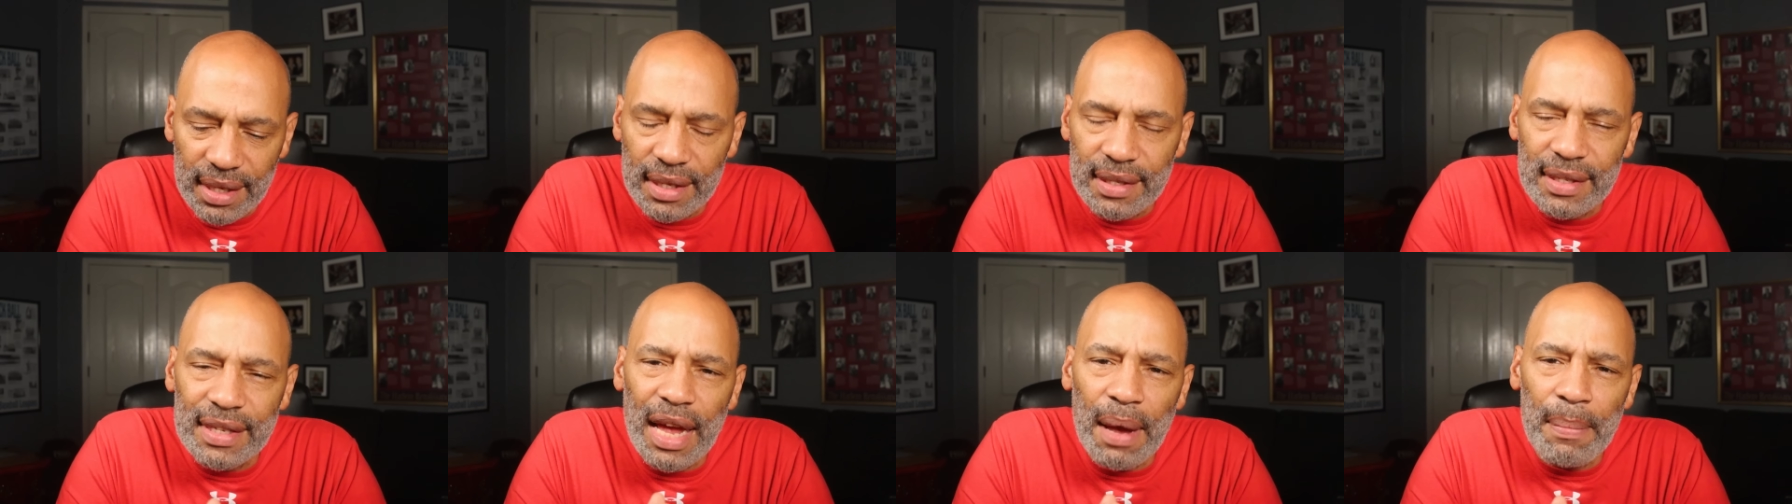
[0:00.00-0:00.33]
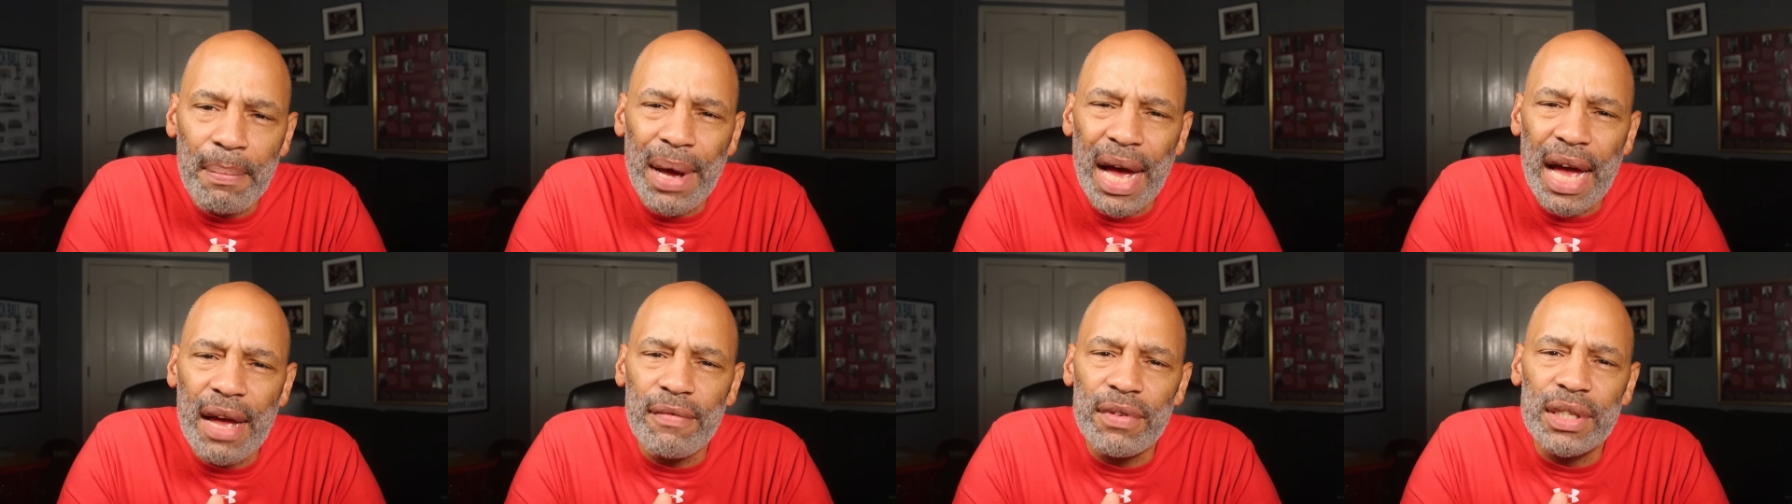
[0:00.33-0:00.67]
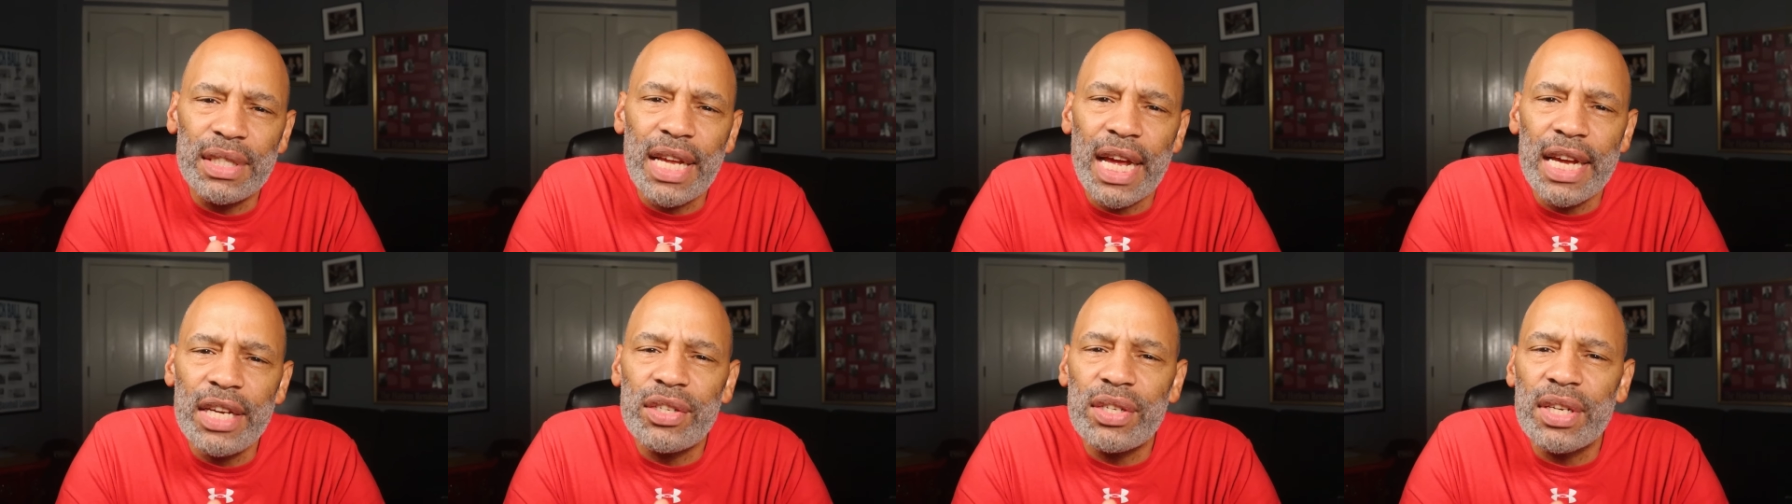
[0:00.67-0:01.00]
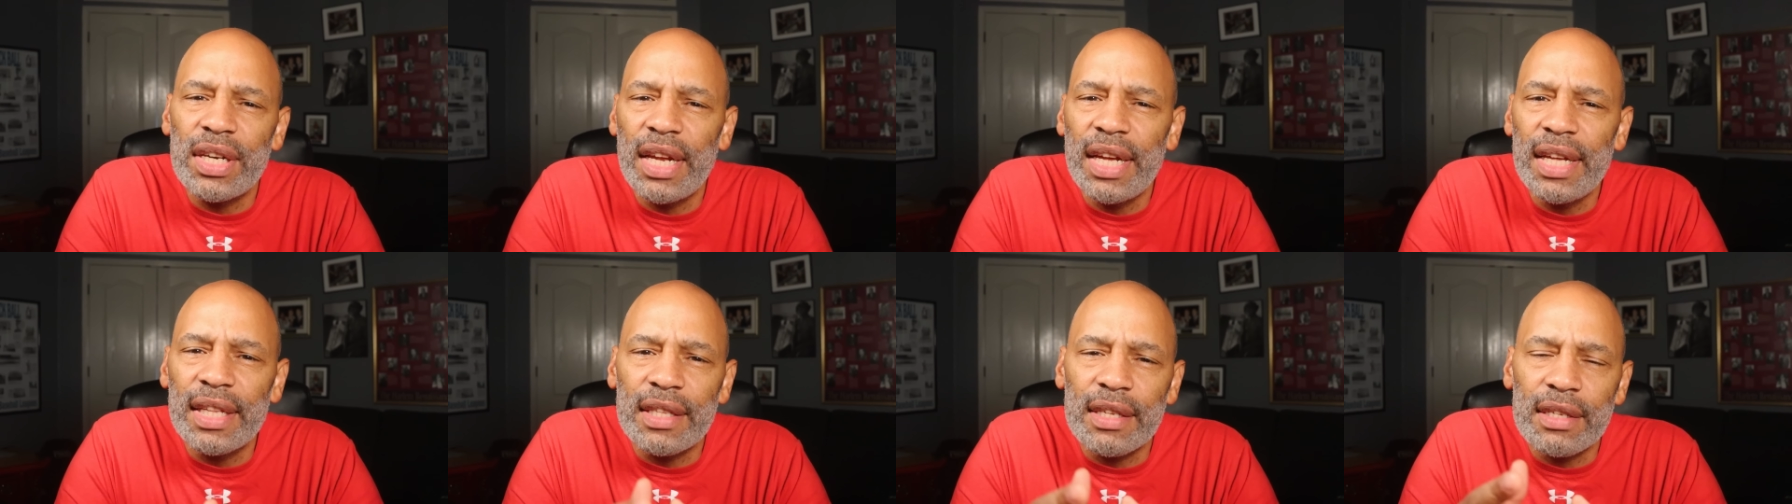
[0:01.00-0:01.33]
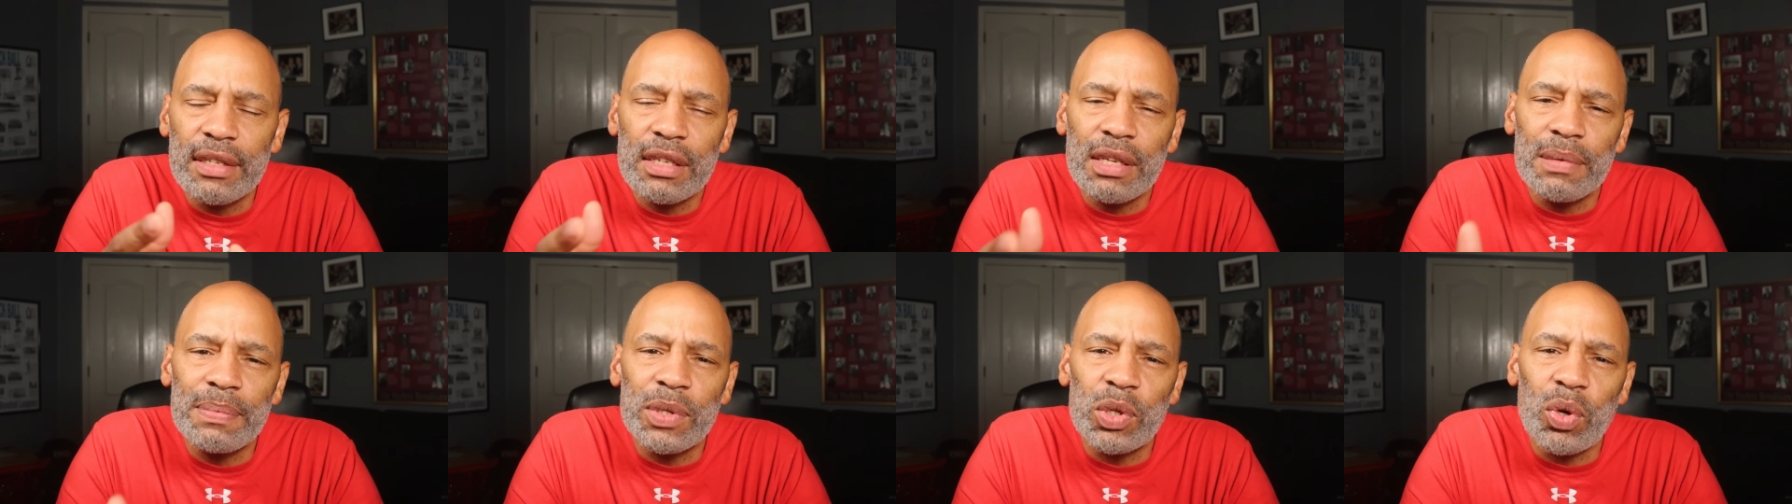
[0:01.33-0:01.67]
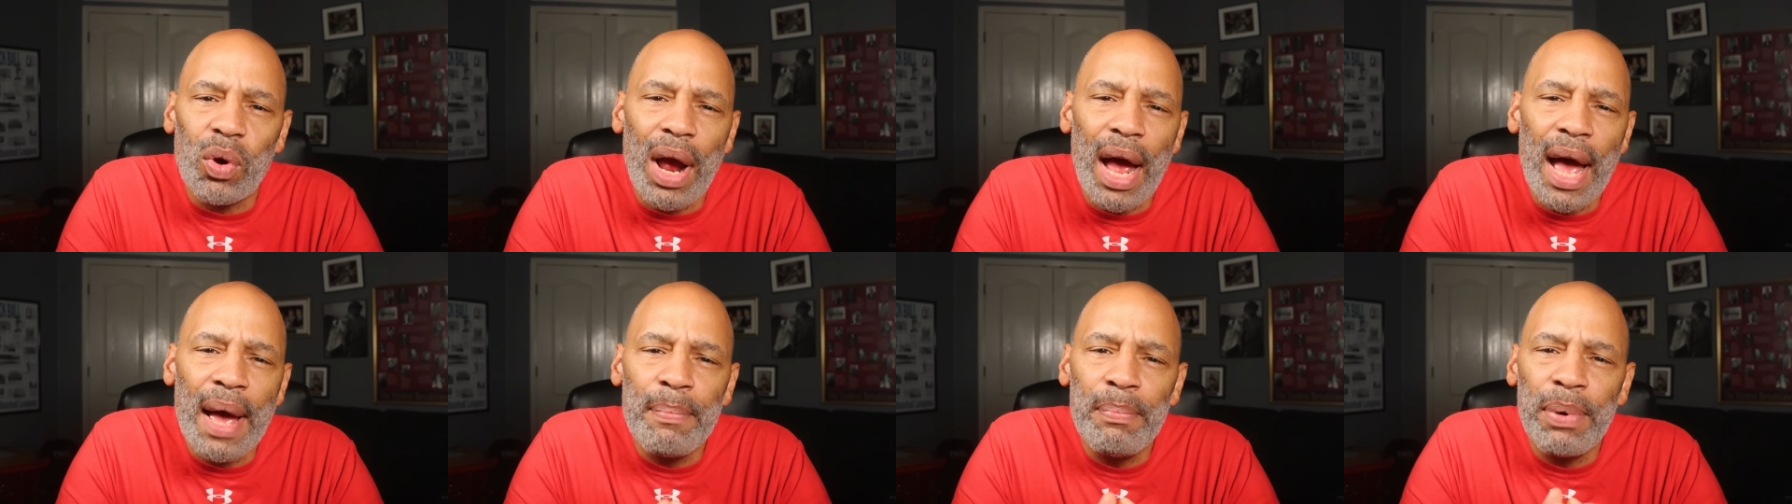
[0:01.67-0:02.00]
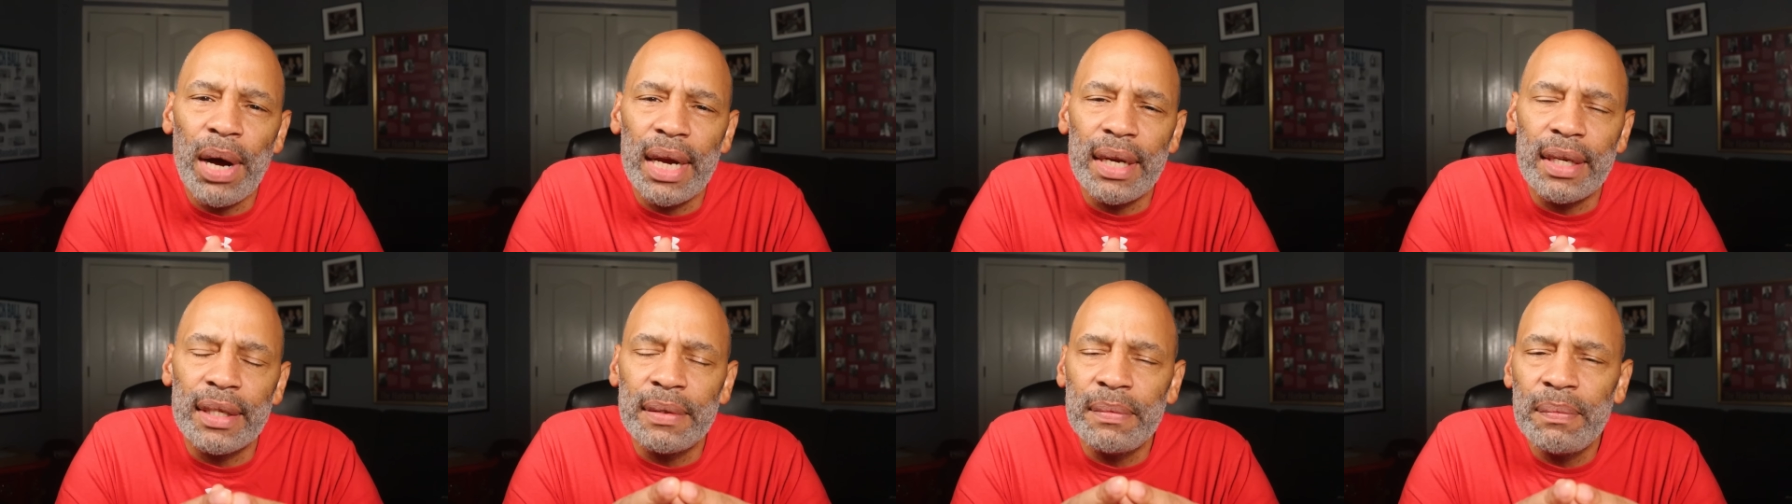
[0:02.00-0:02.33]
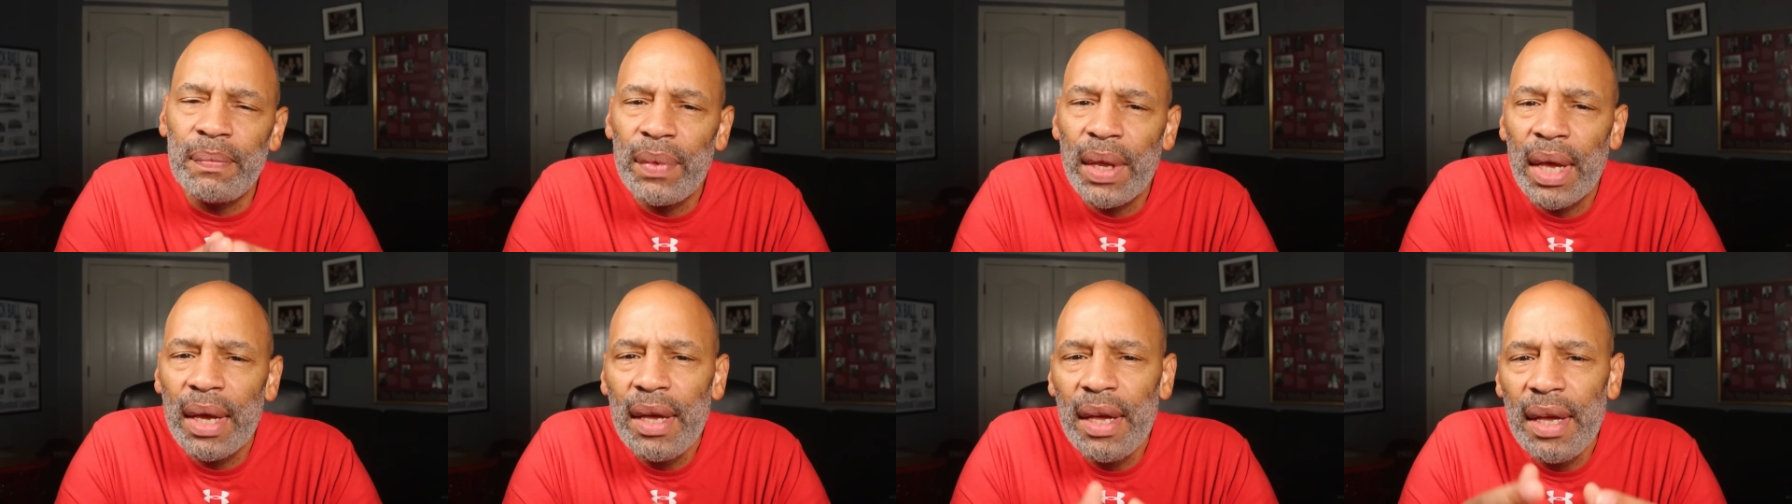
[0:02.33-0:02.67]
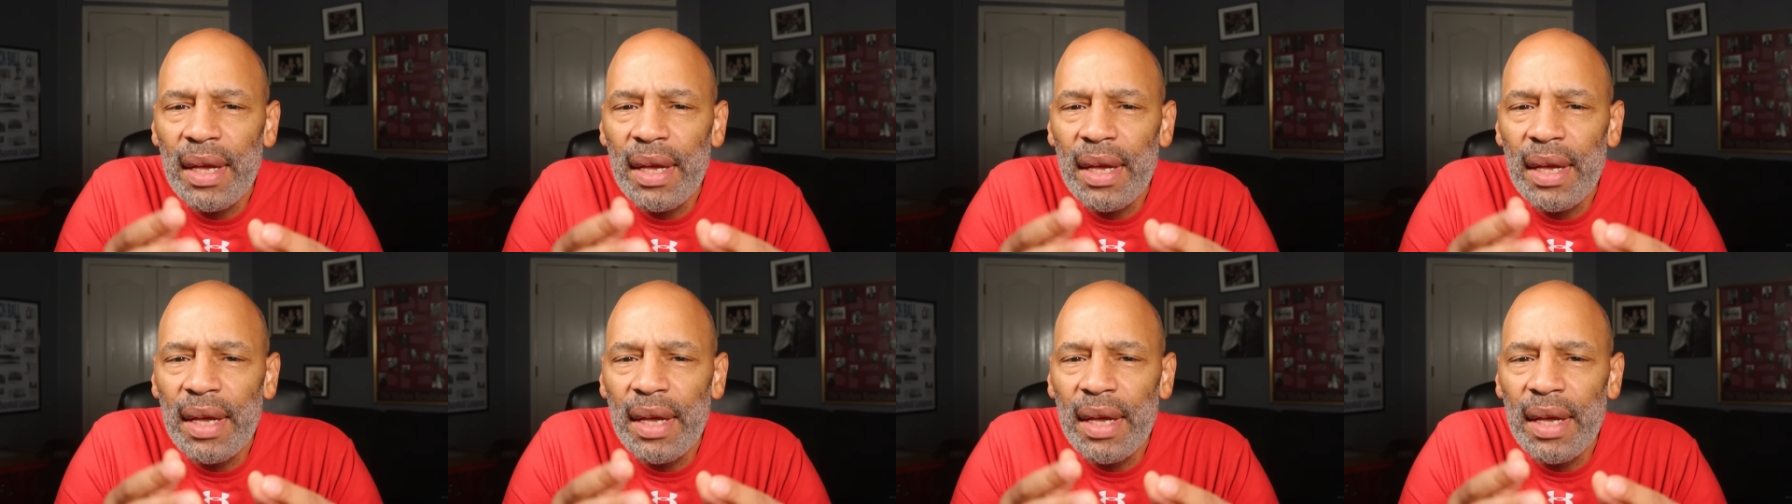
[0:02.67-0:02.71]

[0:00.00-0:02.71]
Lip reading: accept my invitation to hit the subscribe button.